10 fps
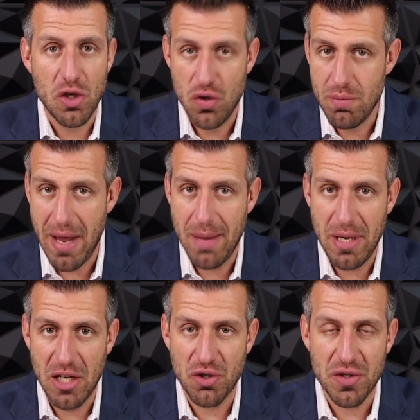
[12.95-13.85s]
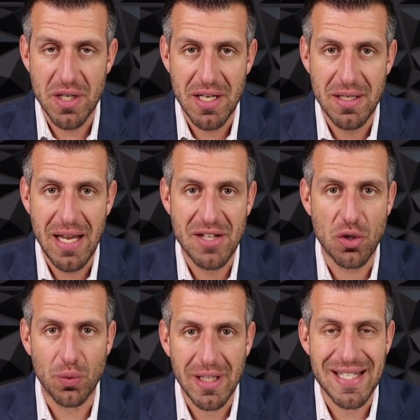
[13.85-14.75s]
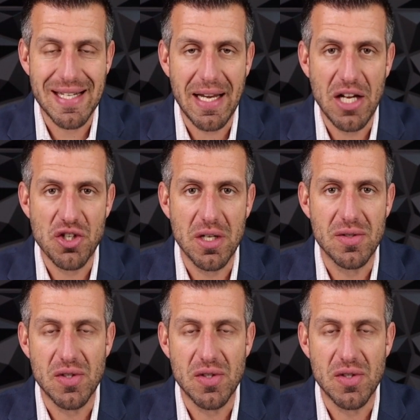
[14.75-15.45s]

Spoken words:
you may be interested in as a real estate agent.